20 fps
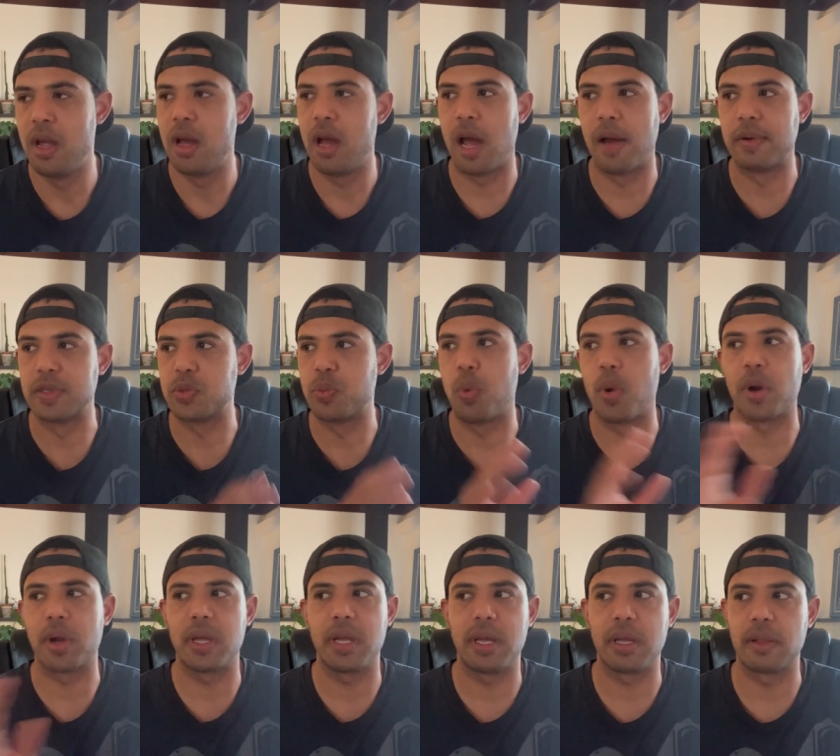I was
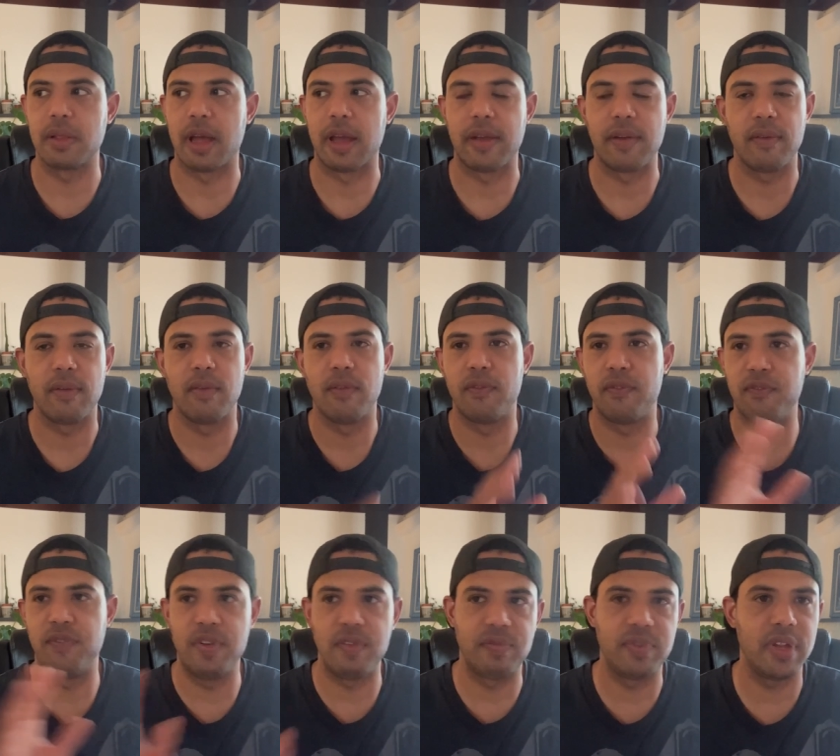working like
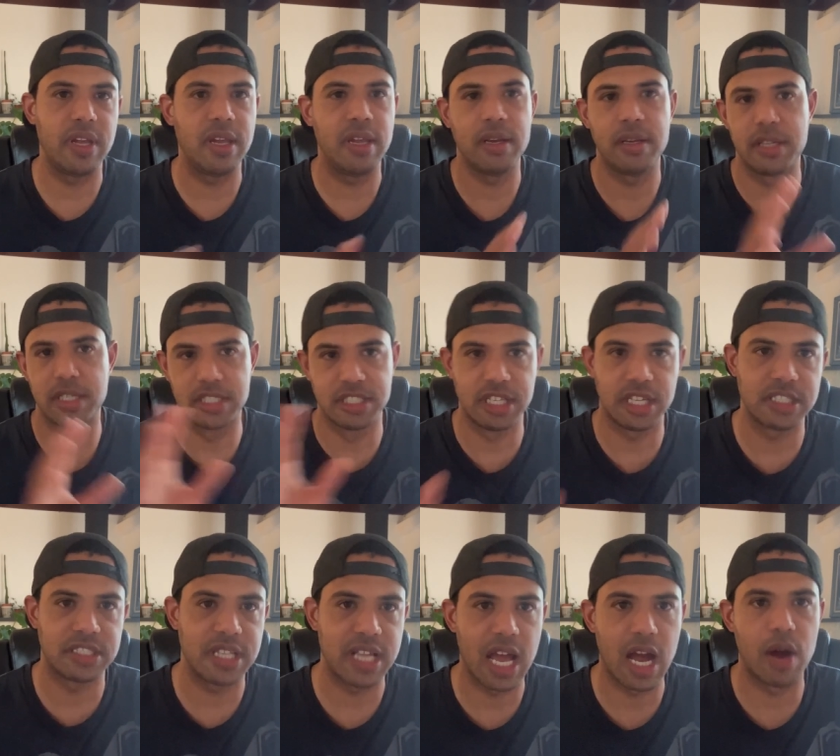fifty to
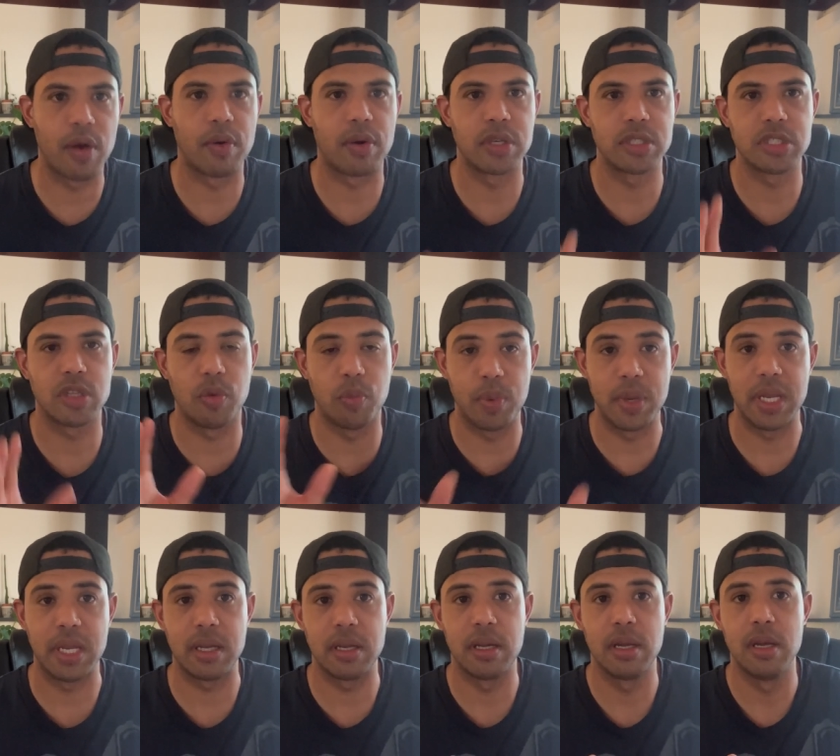sixty hours a
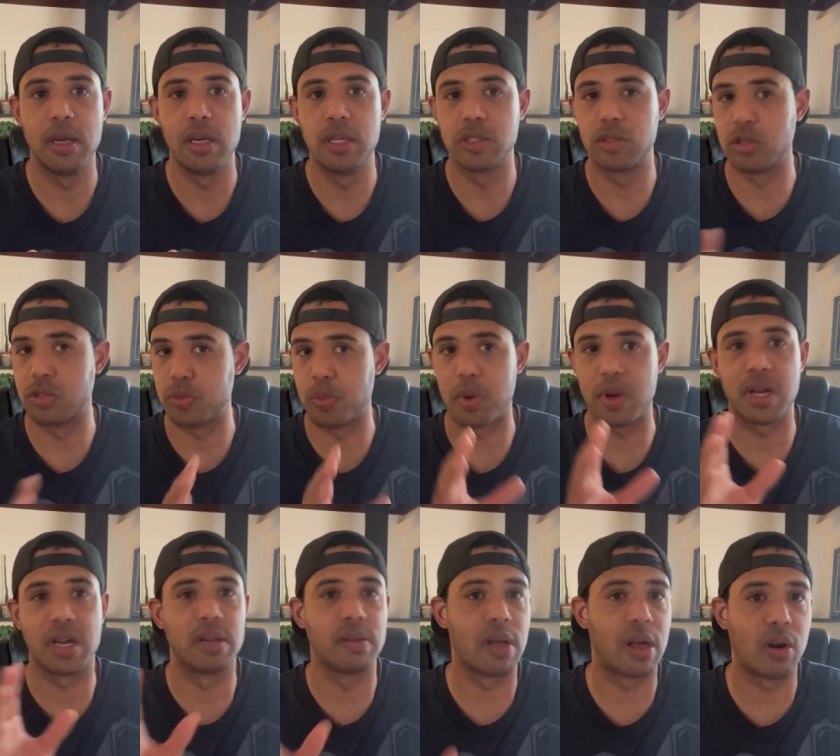week. So I was
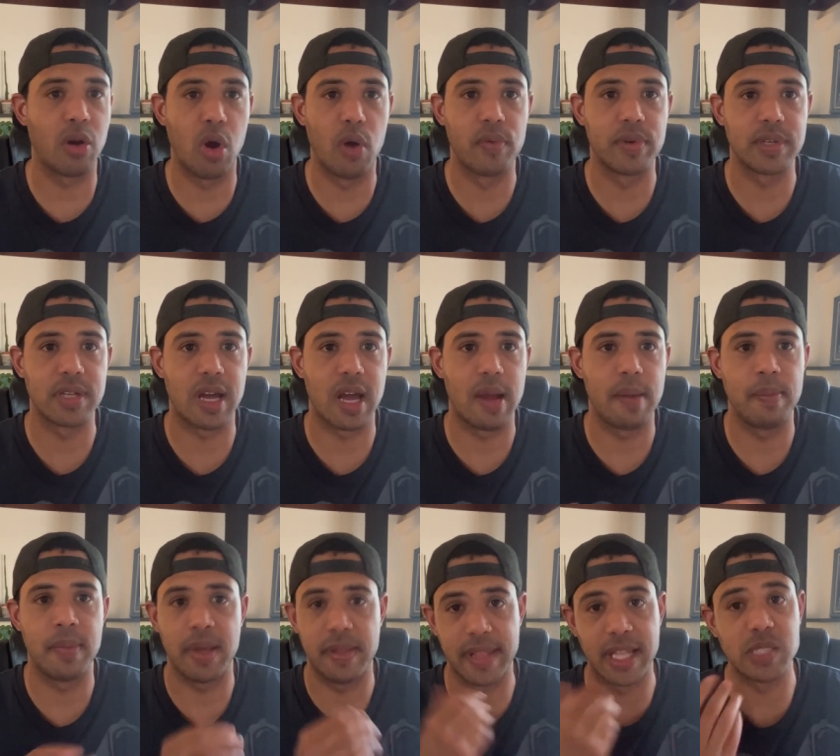working a lot of overtime,
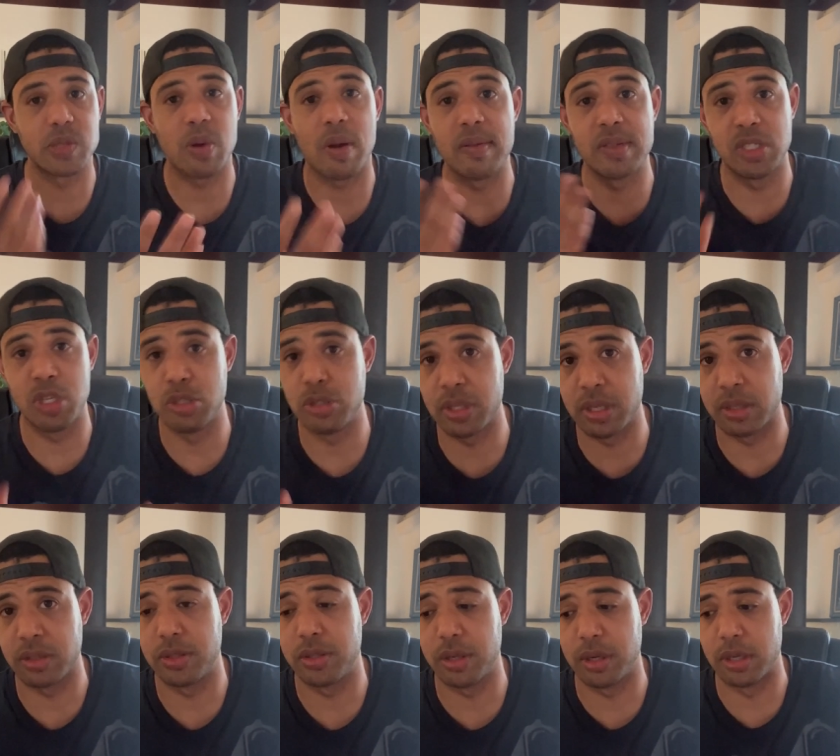and that's what I was using
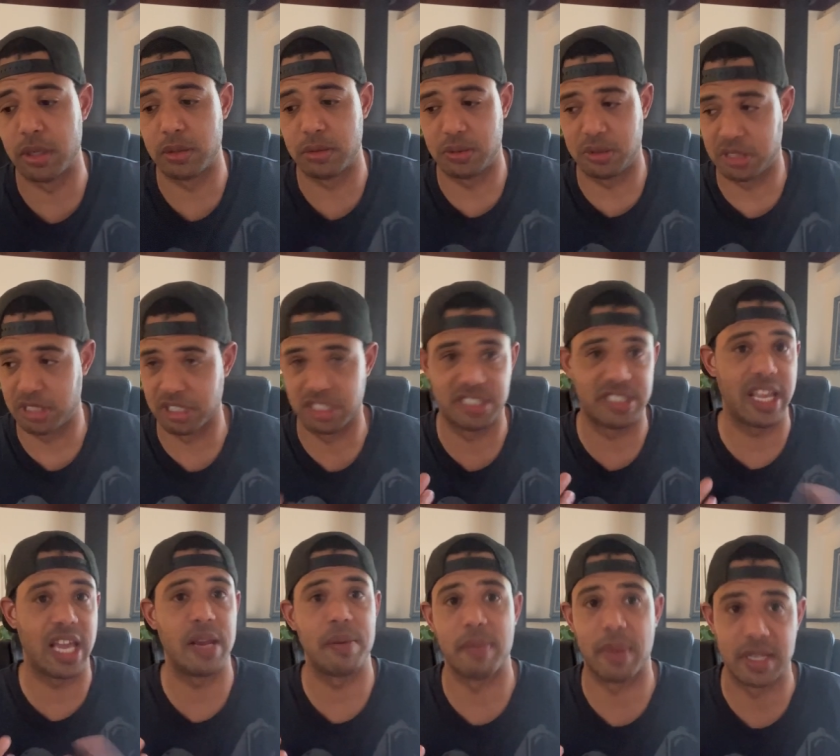to
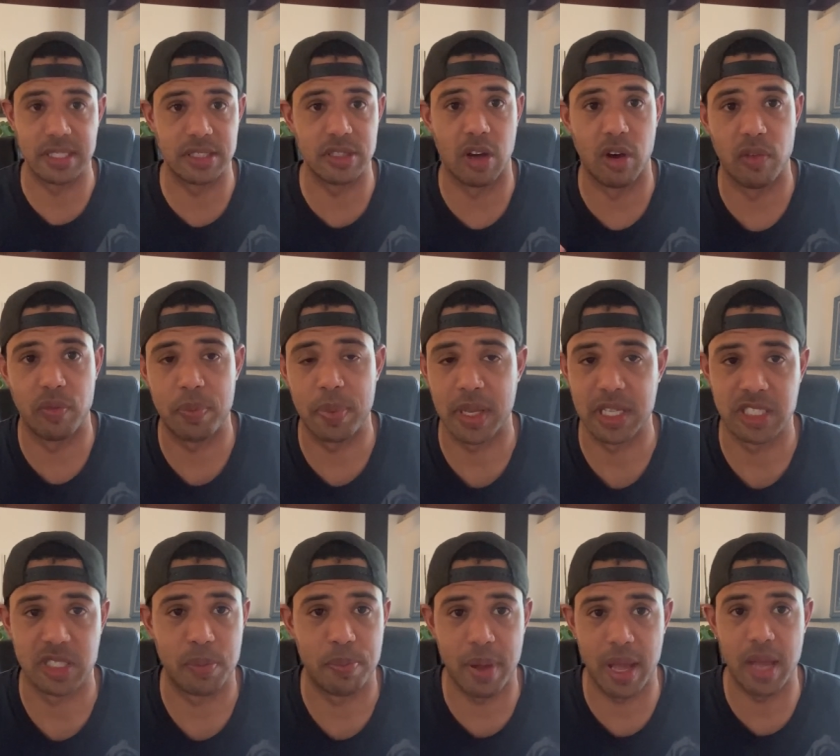sustain myself because
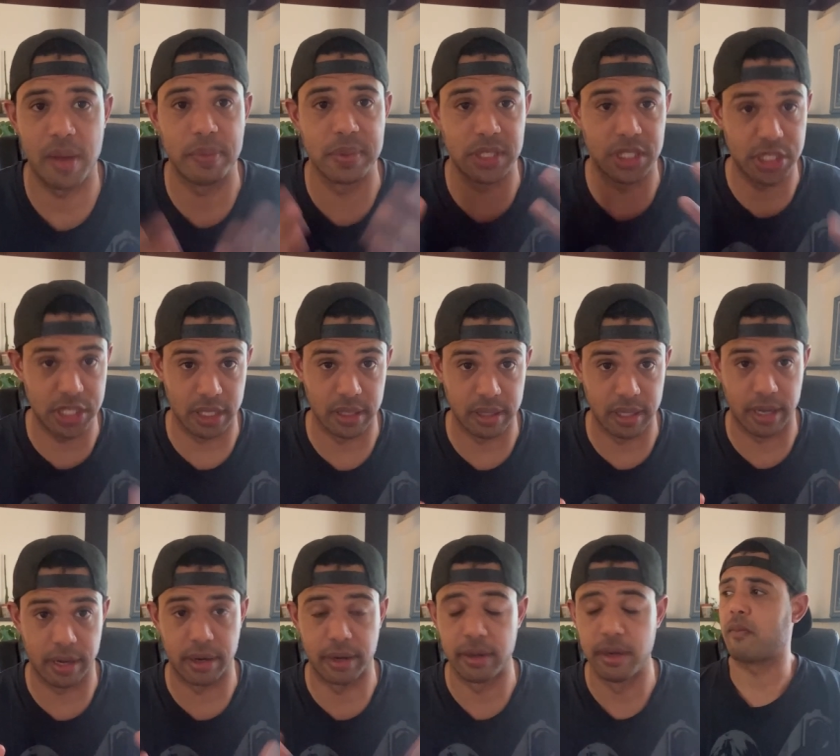the pay was shit
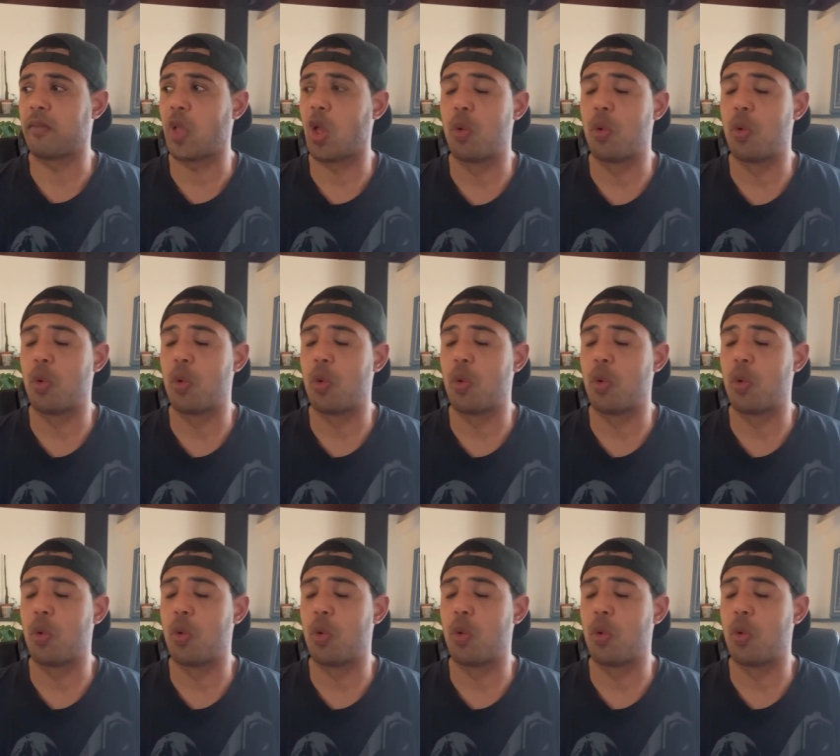there.